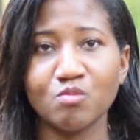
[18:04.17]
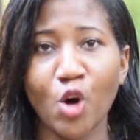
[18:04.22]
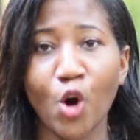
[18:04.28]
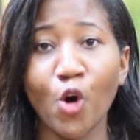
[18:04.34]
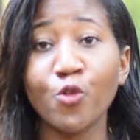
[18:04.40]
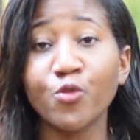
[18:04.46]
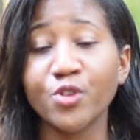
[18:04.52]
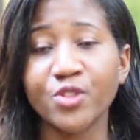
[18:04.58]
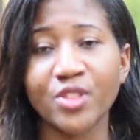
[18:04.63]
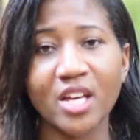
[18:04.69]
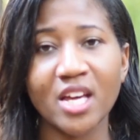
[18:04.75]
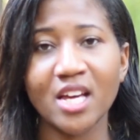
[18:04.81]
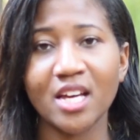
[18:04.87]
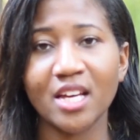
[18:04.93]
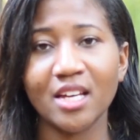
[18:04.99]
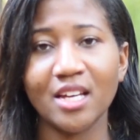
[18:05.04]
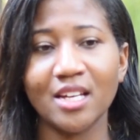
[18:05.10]

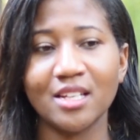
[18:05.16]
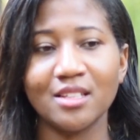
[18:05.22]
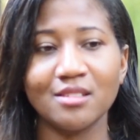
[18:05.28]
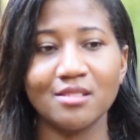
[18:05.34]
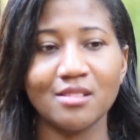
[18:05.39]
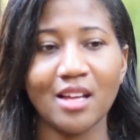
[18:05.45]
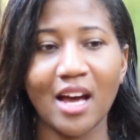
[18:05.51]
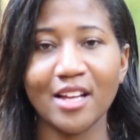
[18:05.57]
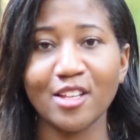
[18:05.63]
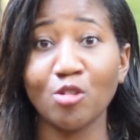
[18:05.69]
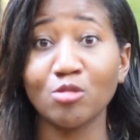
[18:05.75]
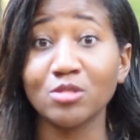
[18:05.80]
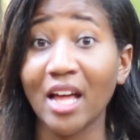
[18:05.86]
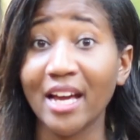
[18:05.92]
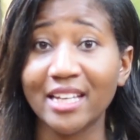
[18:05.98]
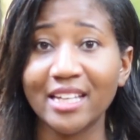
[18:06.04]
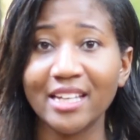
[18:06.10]
overthink and I don't
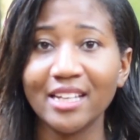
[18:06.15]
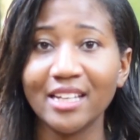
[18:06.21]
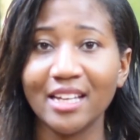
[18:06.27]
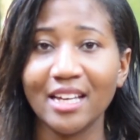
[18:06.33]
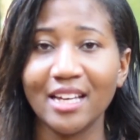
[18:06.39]
like it,